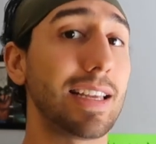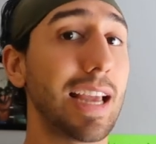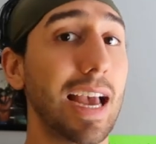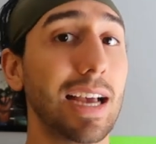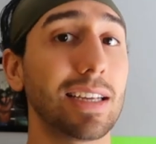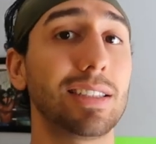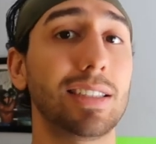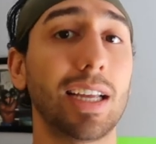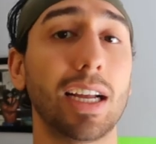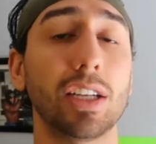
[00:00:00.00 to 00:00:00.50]

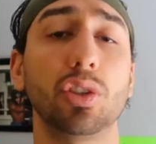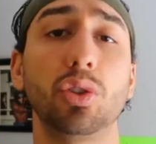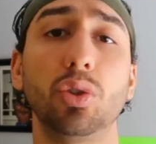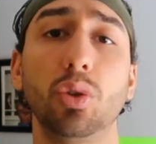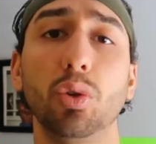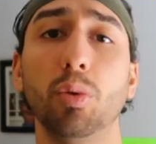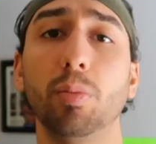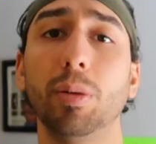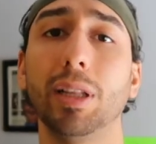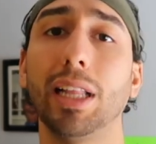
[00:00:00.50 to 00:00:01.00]
Yes, that's
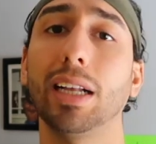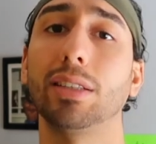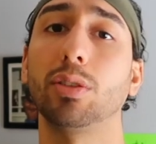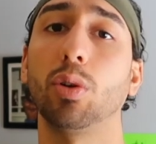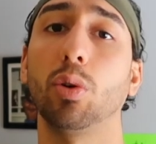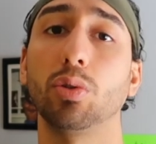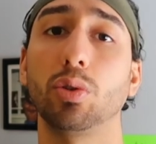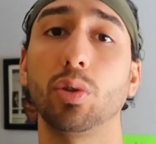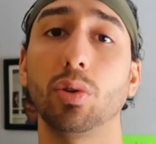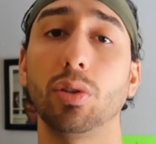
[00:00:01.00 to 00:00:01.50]
true, but that's
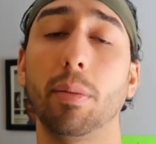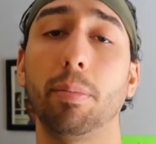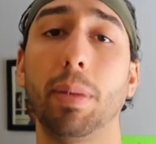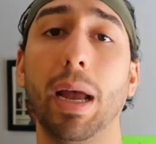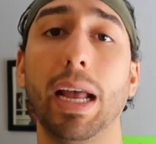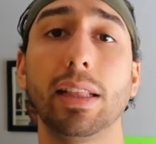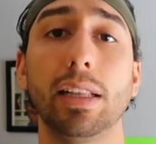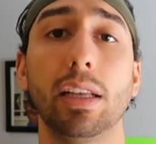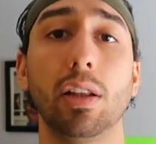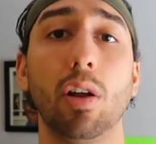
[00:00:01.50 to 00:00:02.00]
also
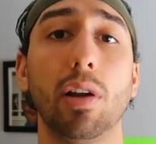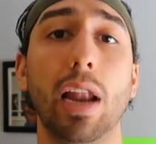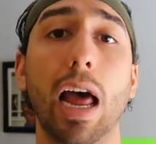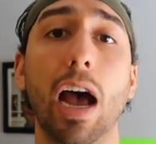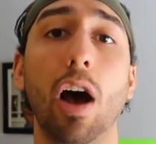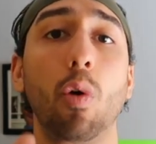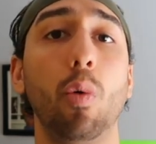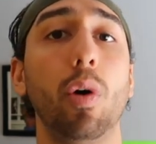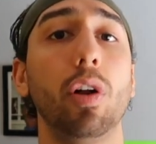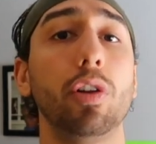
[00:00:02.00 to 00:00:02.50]
dependent on
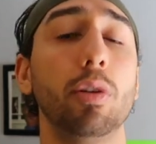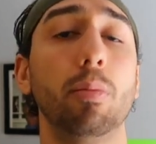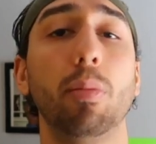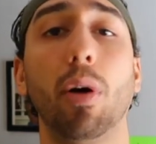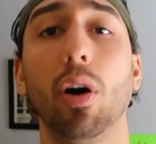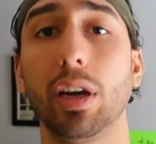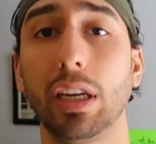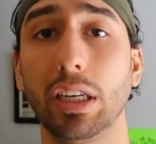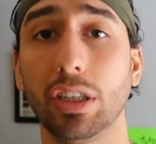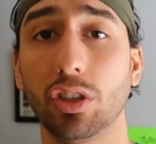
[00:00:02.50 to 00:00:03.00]
how well your
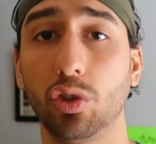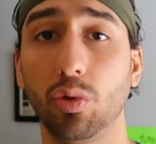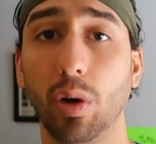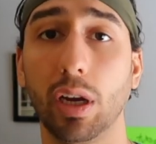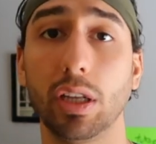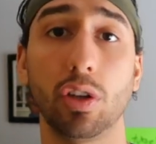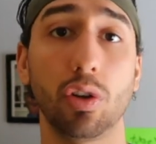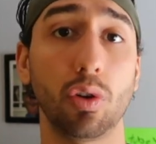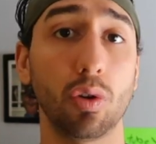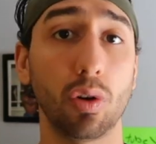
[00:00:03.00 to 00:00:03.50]
body is
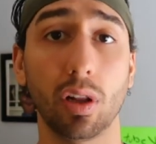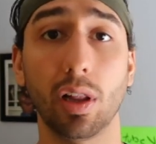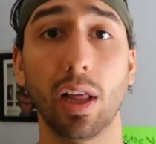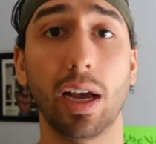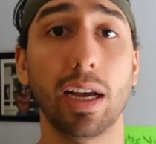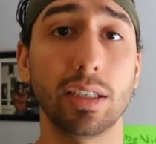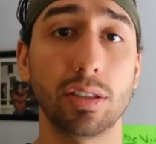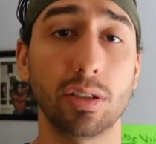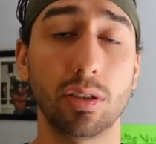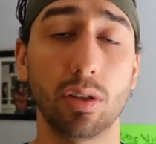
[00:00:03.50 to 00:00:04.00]
trained to
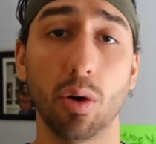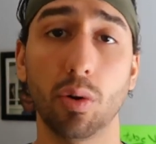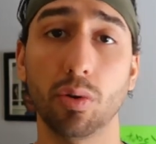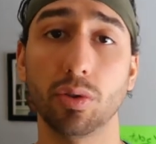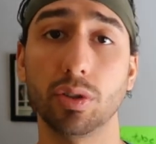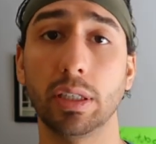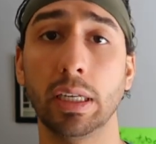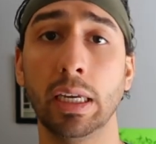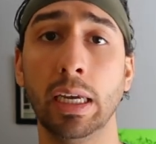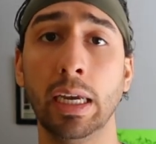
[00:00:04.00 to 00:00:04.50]
utilize
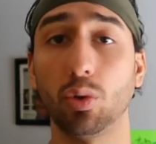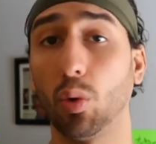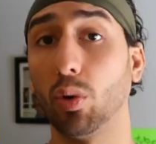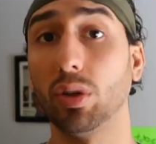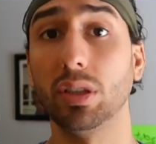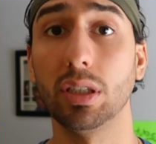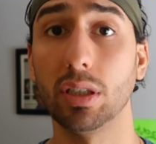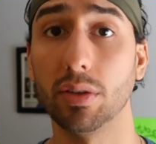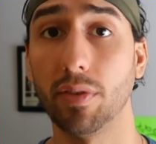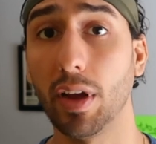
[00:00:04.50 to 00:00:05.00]
those
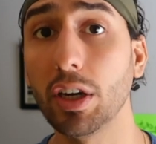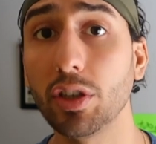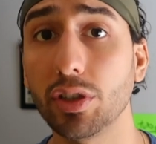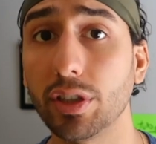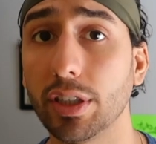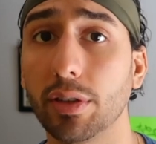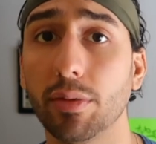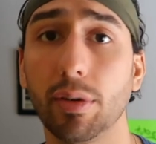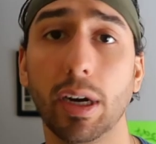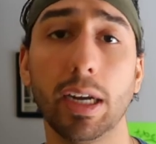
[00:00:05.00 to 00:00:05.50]
sources of
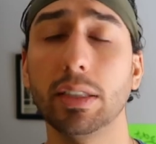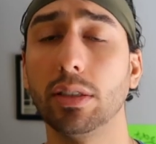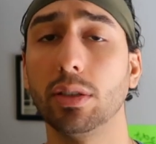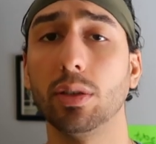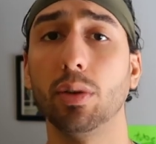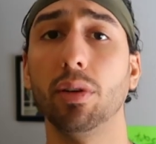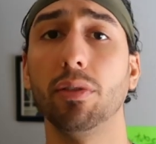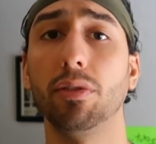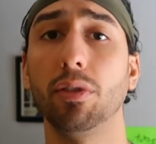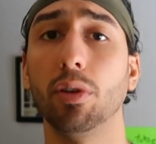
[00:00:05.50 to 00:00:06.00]
energy, right?
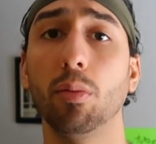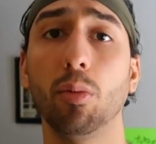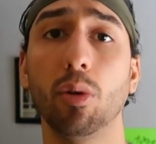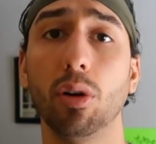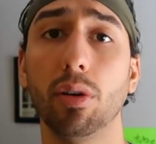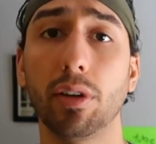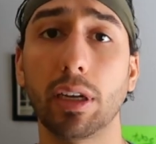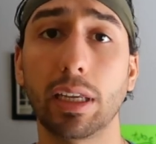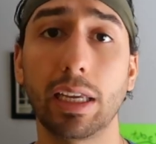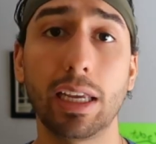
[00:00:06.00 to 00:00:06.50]
So if you're
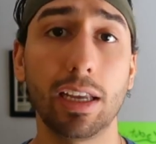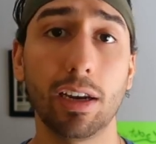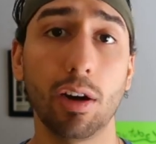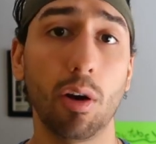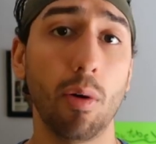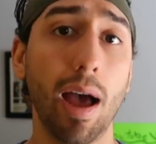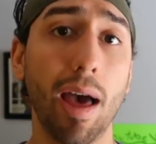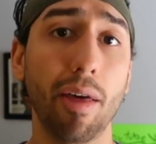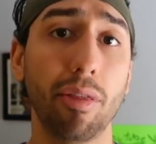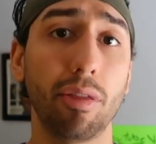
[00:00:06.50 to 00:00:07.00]
more of a
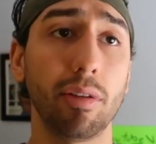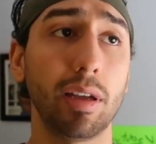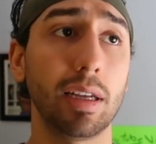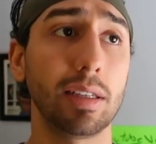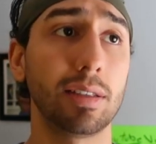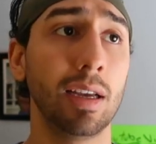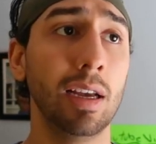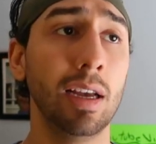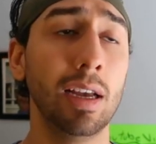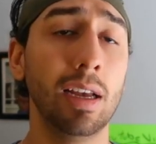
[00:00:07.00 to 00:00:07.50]
keto
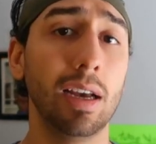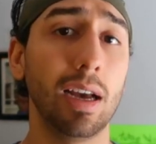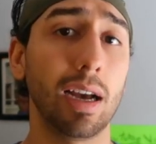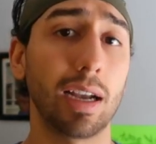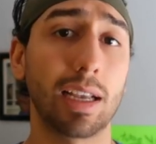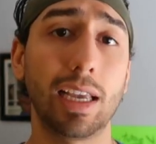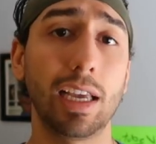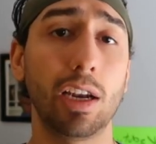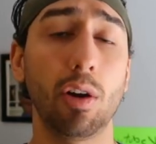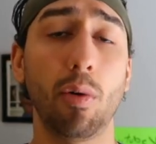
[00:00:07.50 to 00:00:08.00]
athlete,
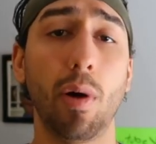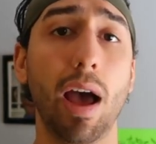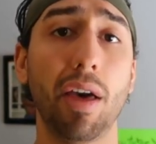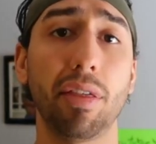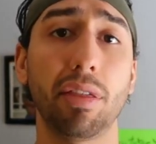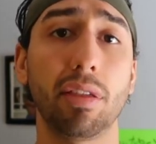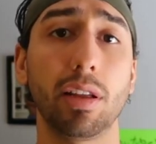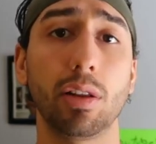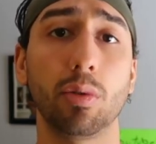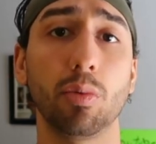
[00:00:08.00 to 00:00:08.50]
a keto
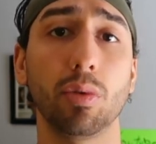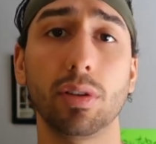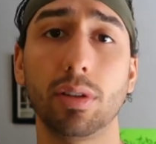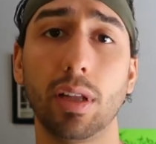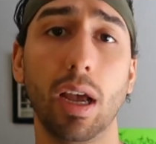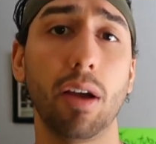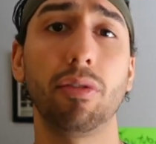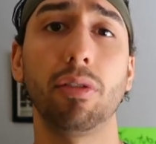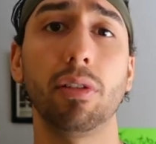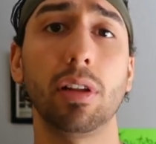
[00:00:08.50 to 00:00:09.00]
athlete will
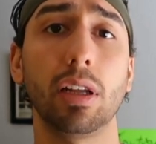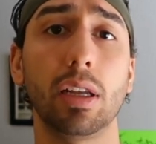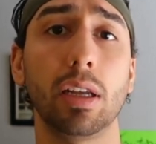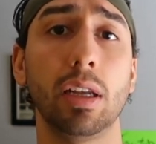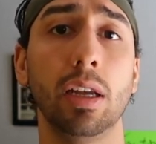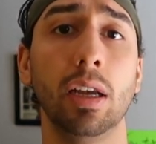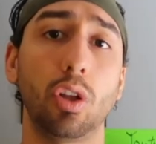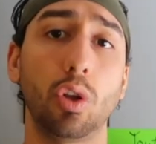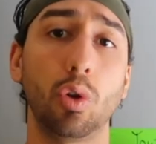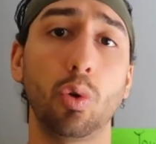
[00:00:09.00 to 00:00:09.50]
definitely
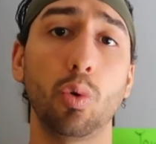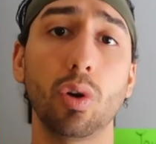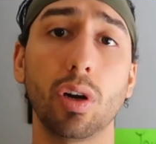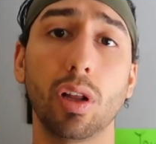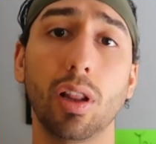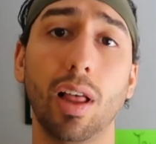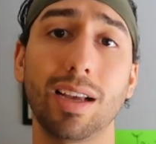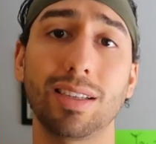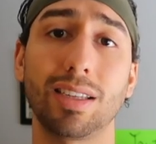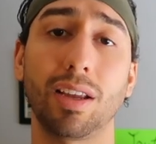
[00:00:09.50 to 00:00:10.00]

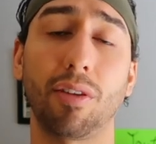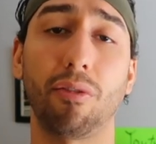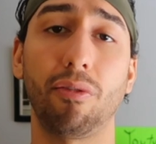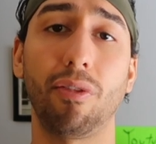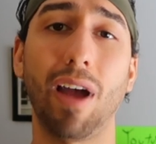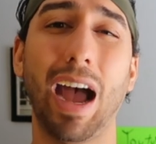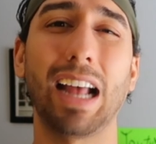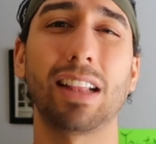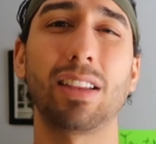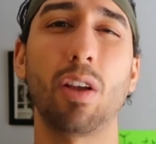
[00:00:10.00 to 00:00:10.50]
utilizing
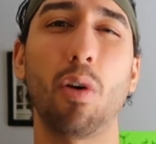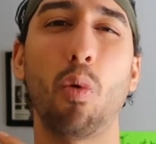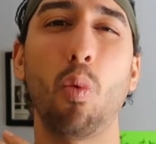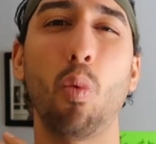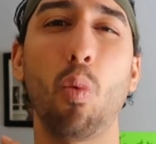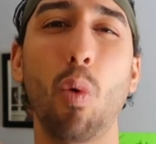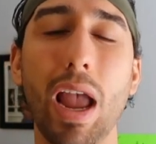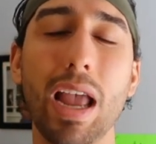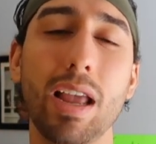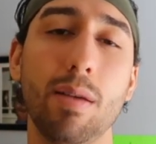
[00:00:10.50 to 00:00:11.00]
fat
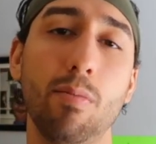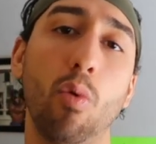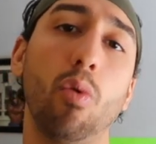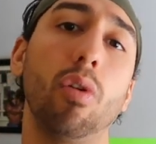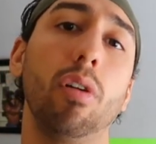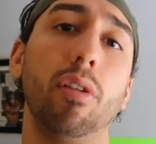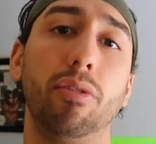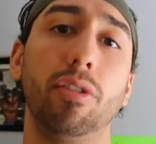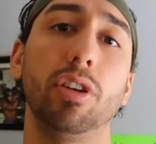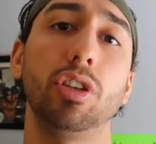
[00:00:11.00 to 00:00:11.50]
way
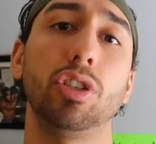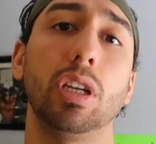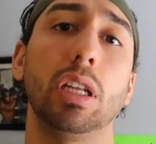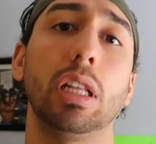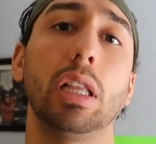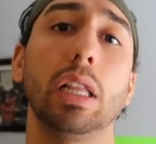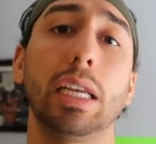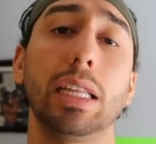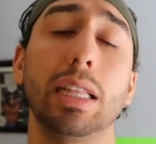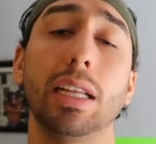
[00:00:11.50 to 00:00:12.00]
more
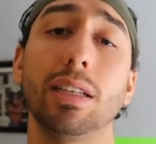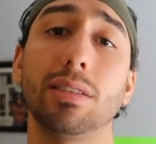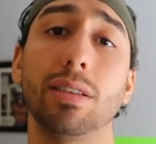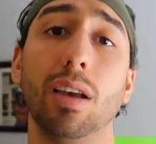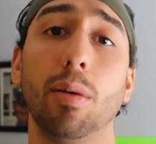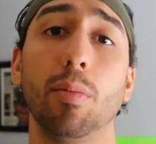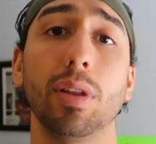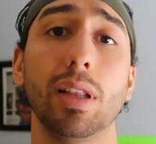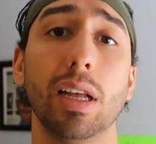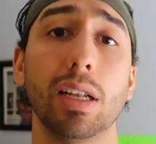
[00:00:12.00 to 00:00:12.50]
efficiently than
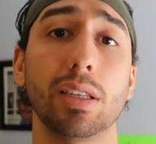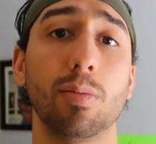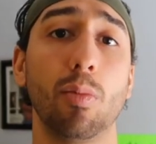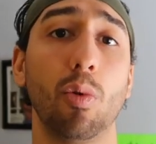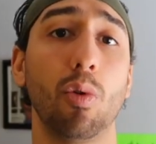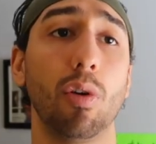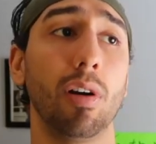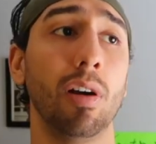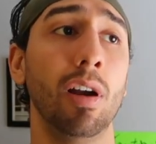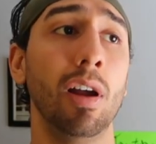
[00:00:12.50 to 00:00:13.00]
someone that's
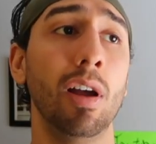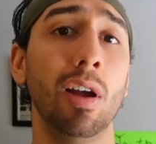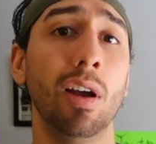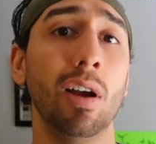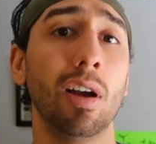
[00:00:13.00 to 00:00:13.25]
more